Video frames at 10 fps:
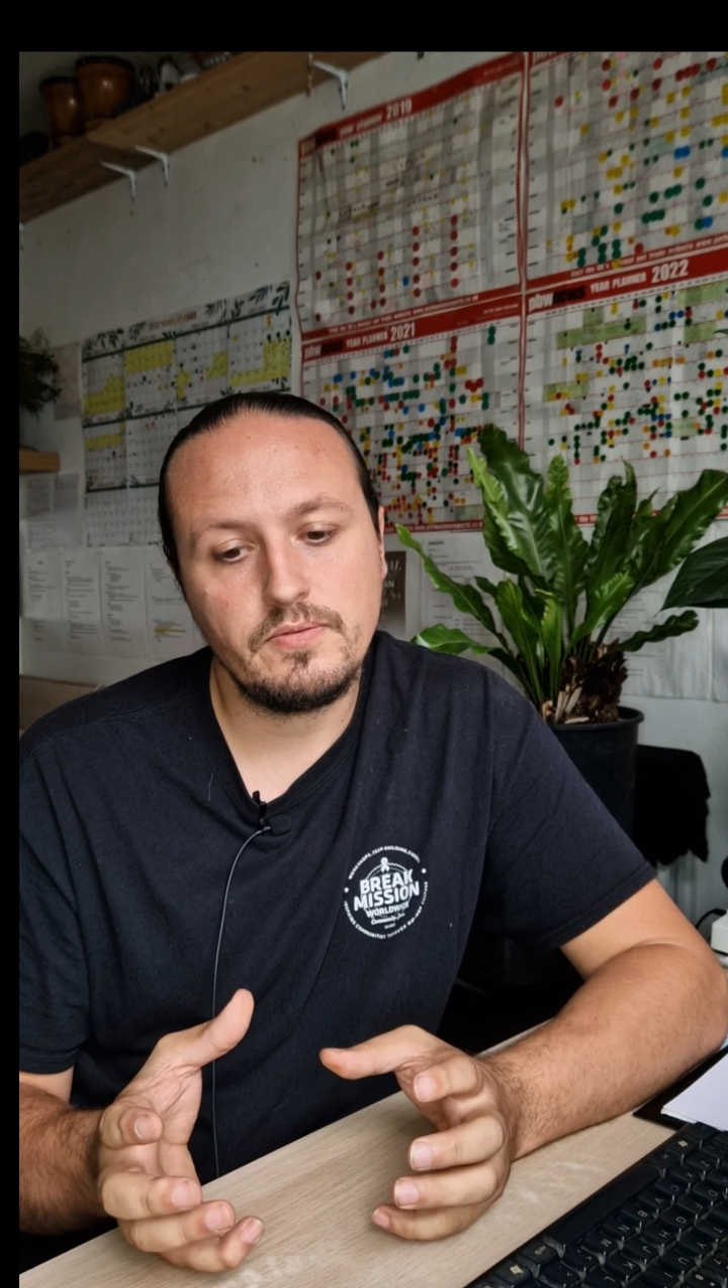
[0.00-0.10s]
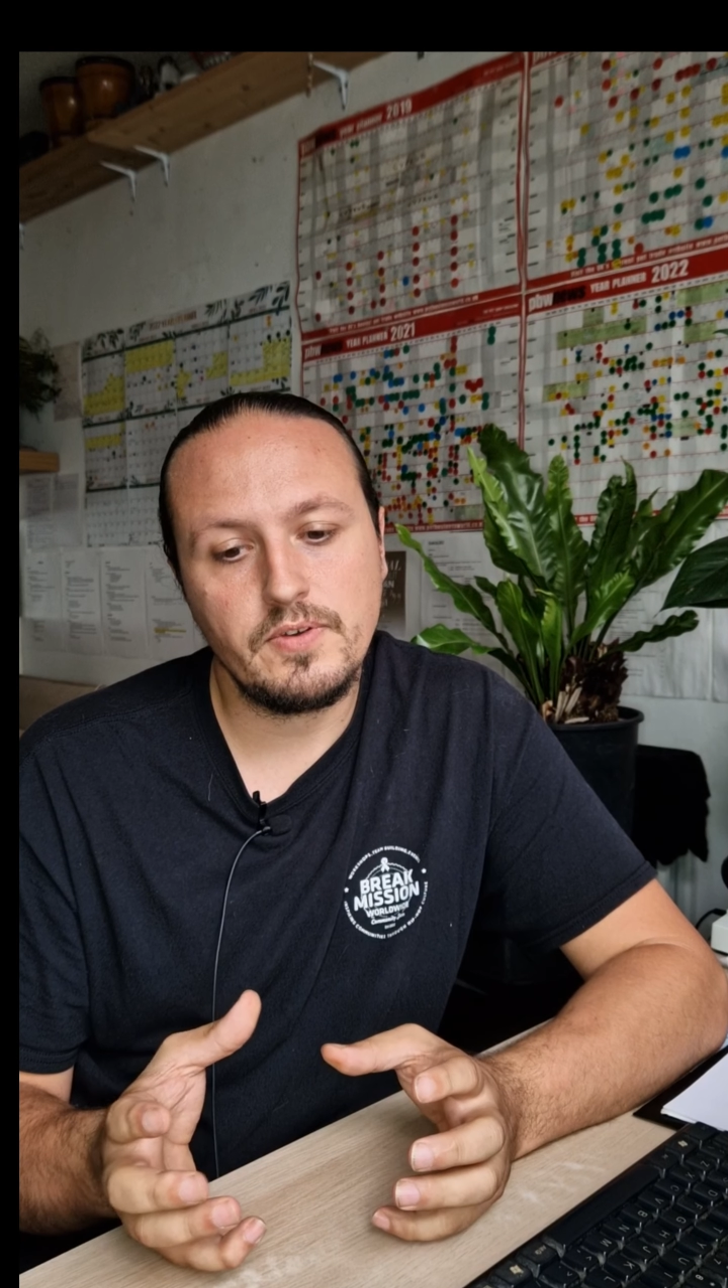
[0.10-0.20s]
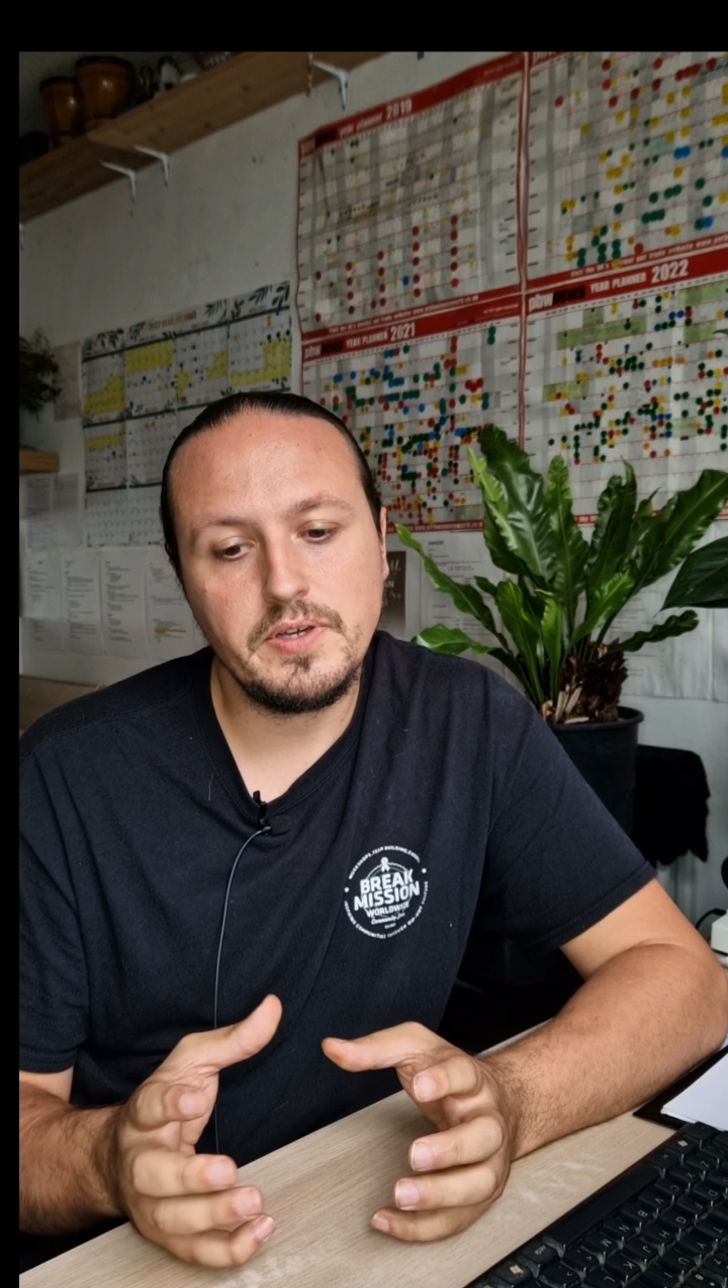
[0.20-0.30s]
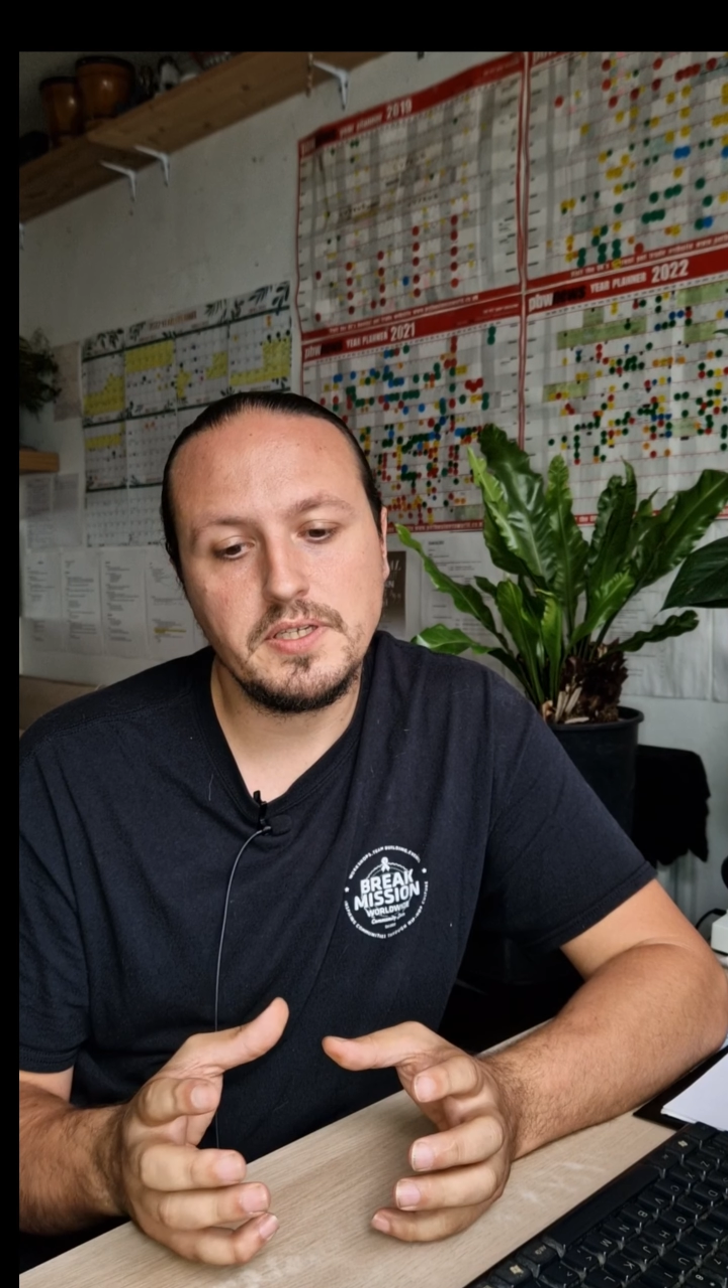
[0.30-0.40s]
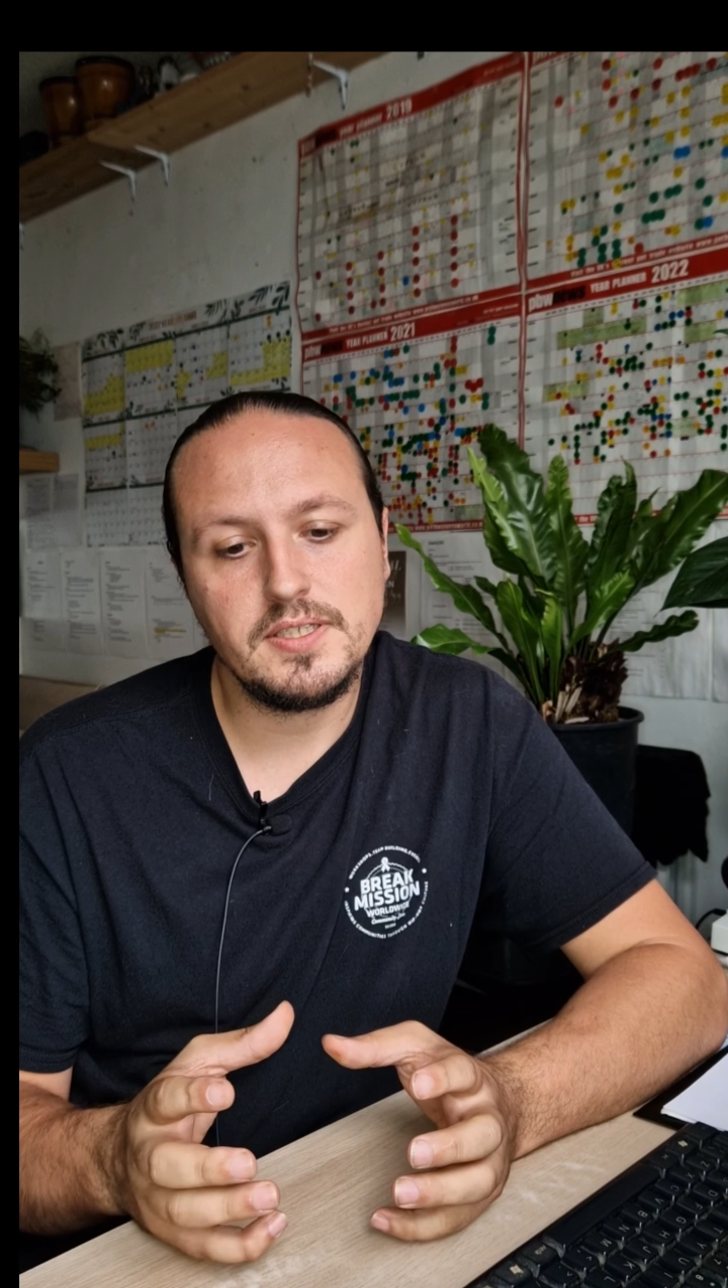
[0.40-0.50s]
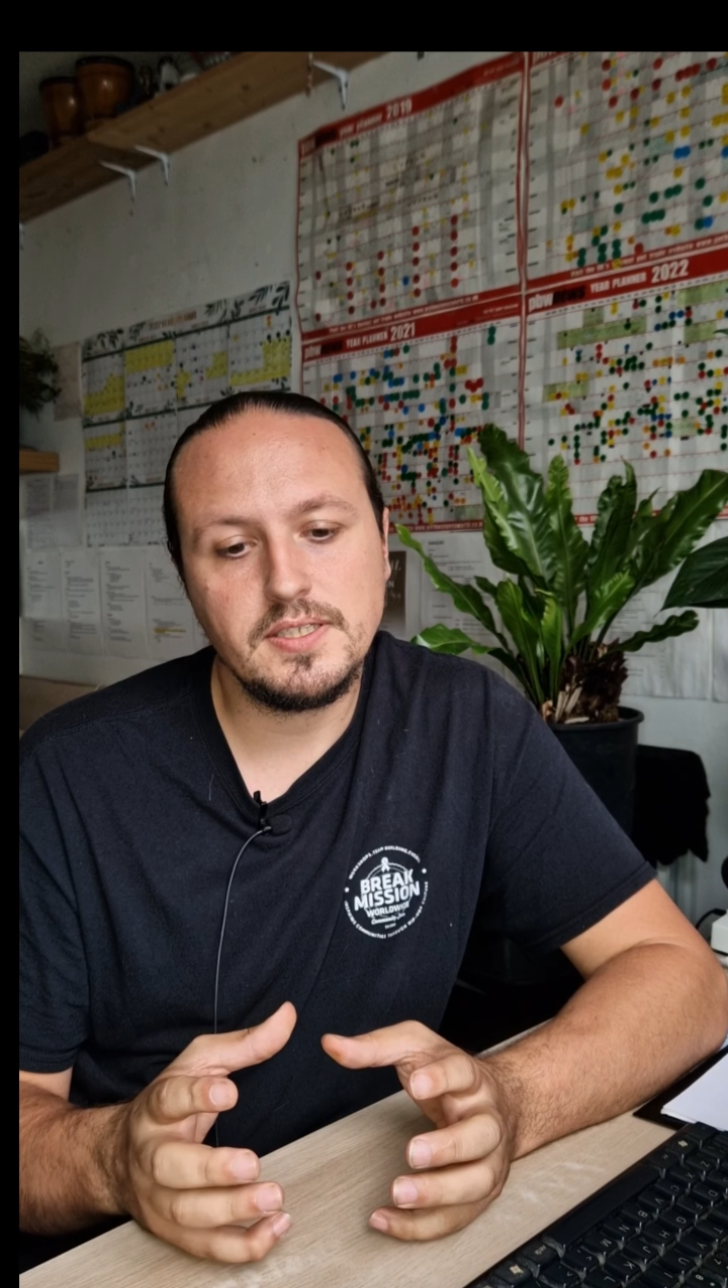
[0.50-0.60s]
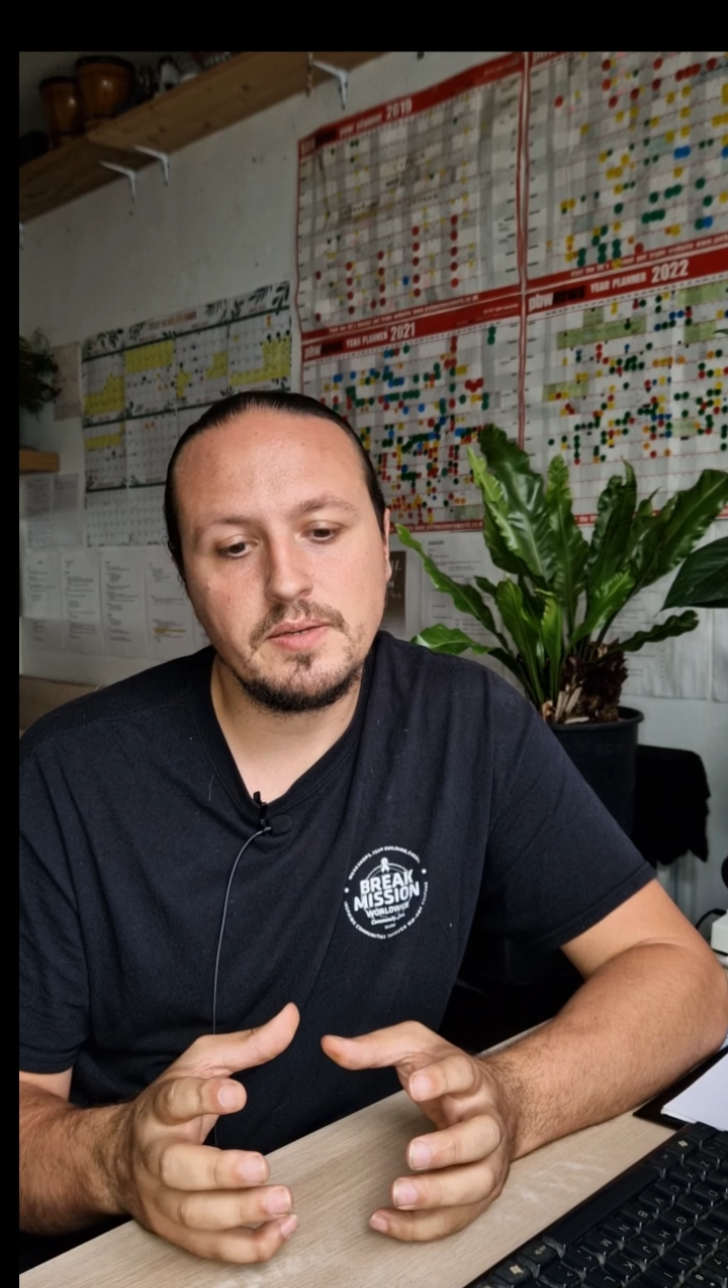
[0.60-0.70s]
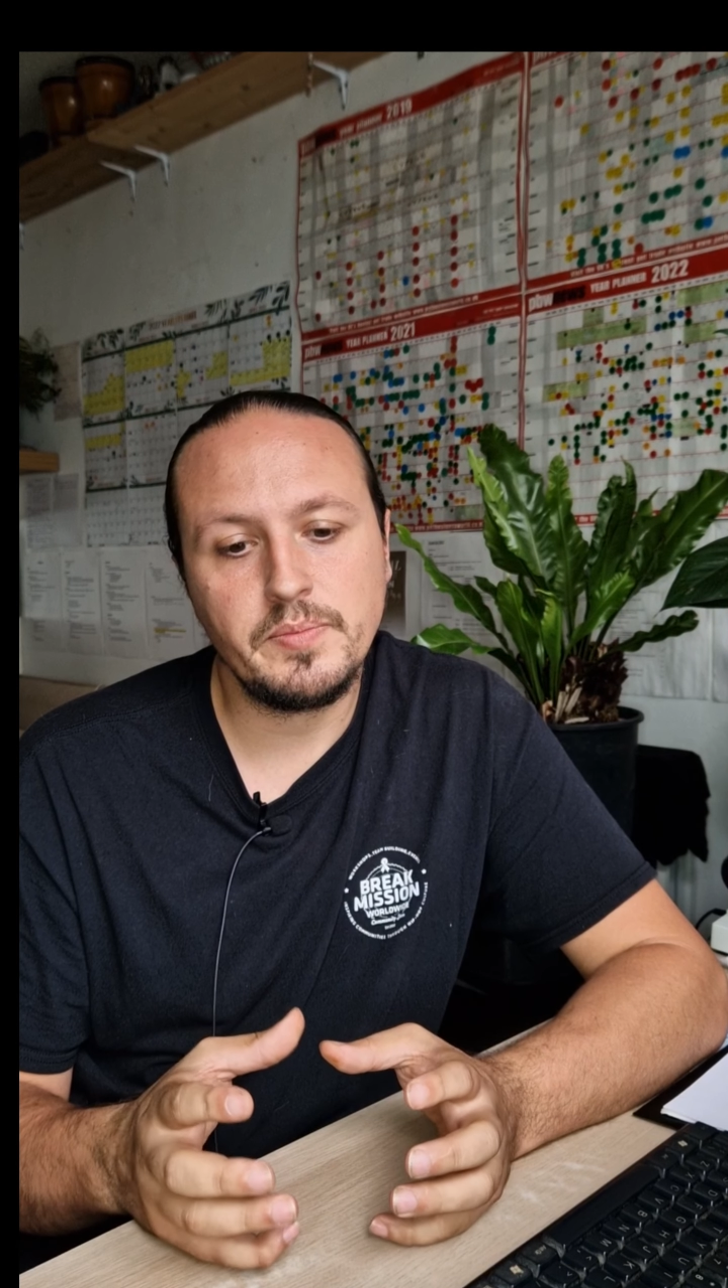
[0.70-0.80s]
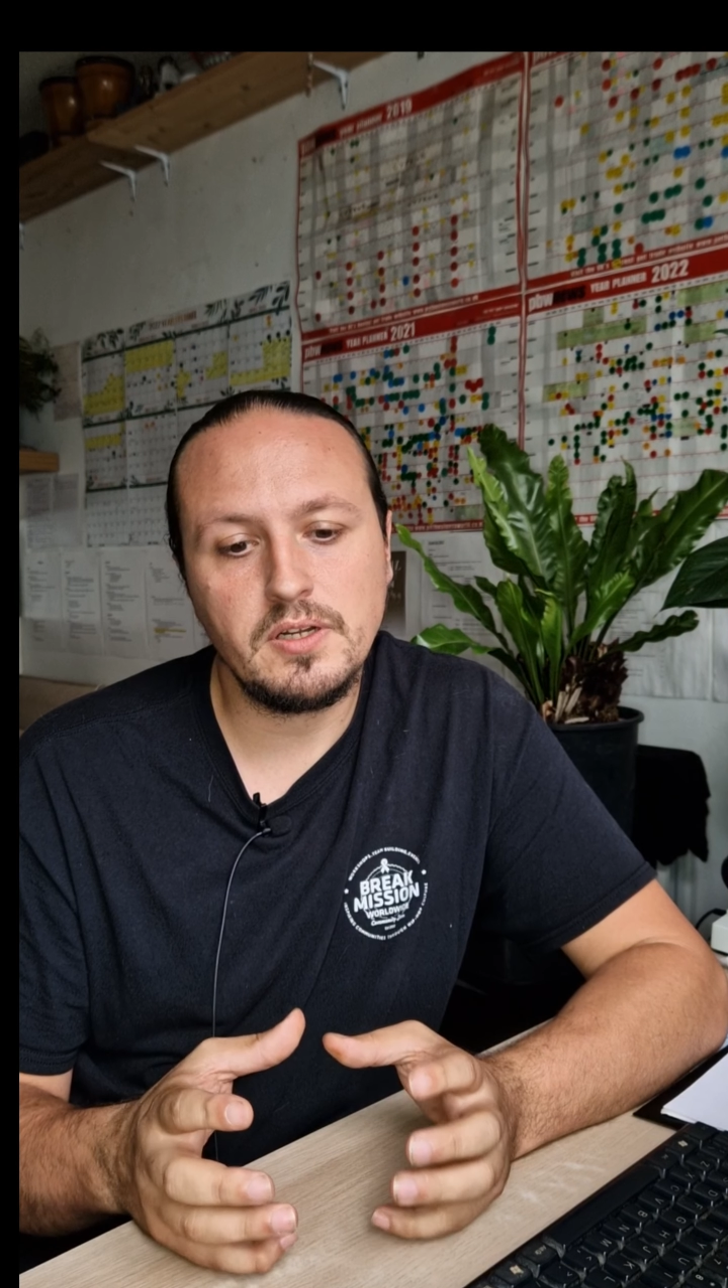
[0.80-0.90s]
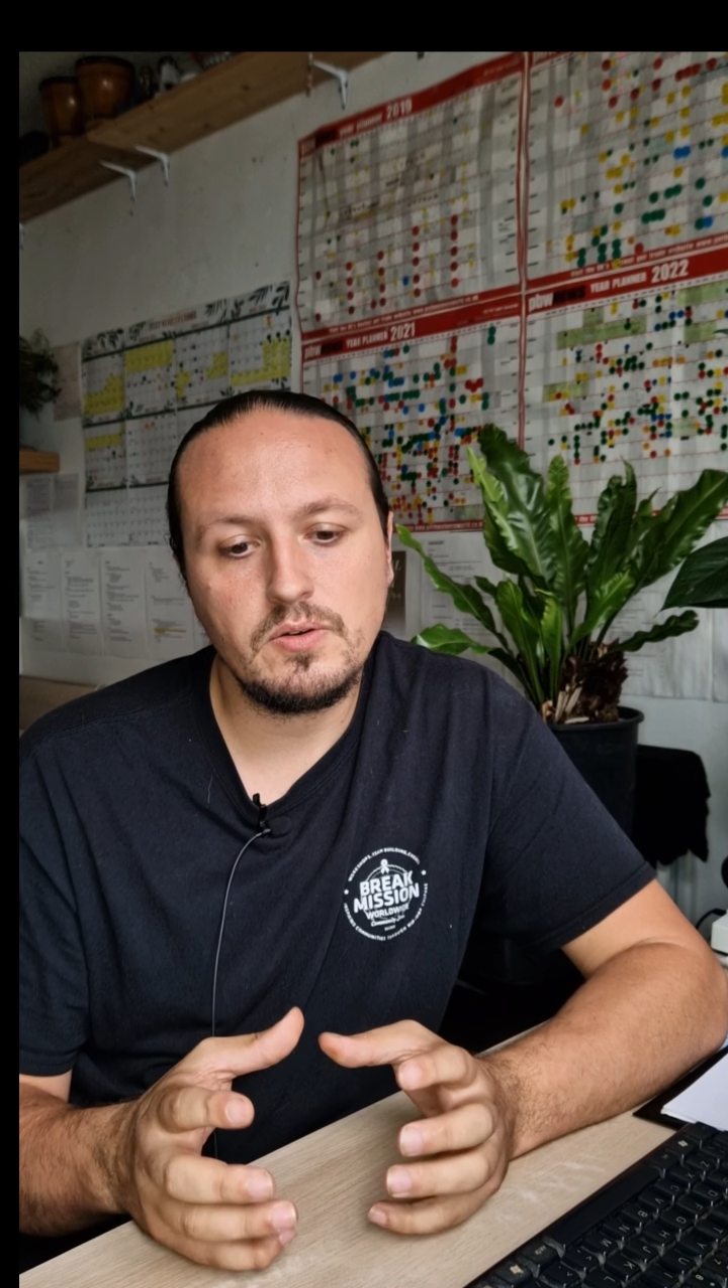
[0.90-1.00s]
very
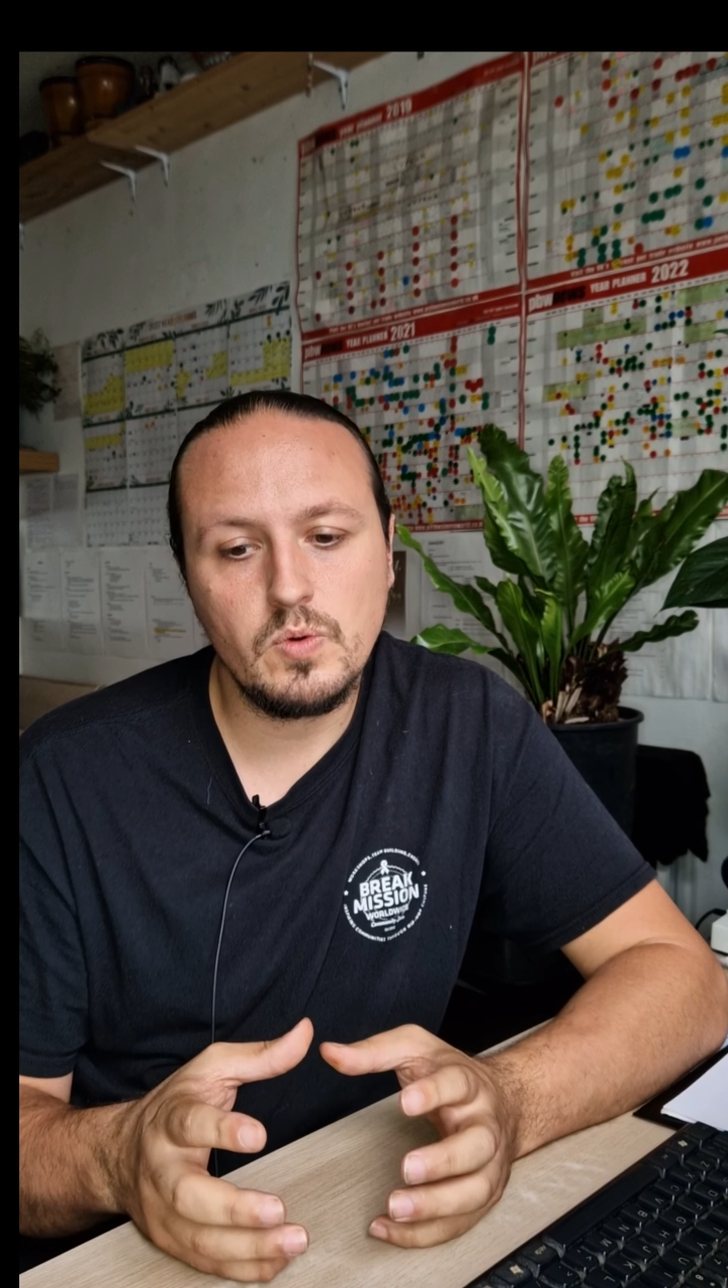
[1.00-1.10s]
similar